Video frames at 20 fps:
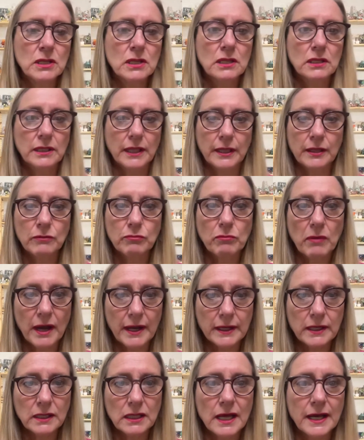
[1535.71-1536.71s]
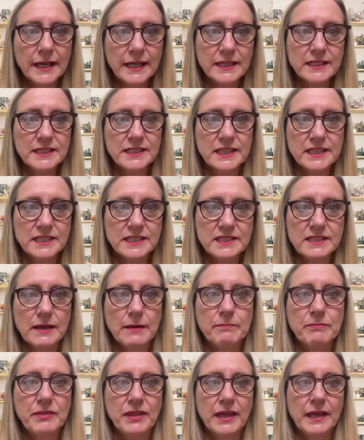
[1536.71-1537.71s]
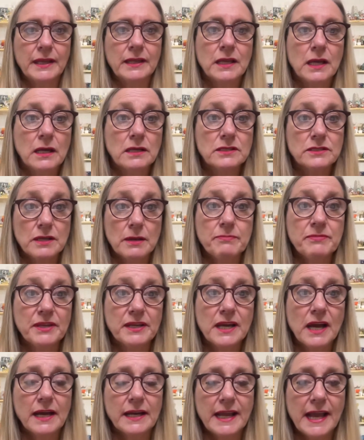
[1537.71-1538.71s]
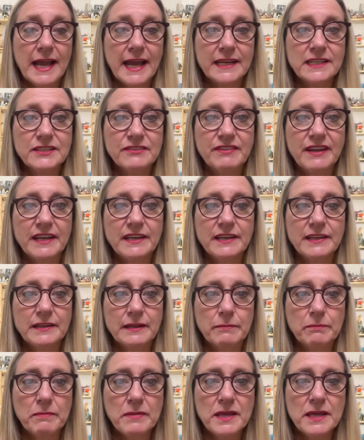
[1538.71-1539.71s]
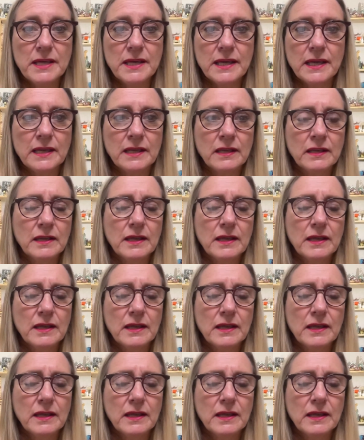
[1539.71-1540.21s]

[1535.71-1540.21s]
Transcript: Like, my client did something, something got activated in me.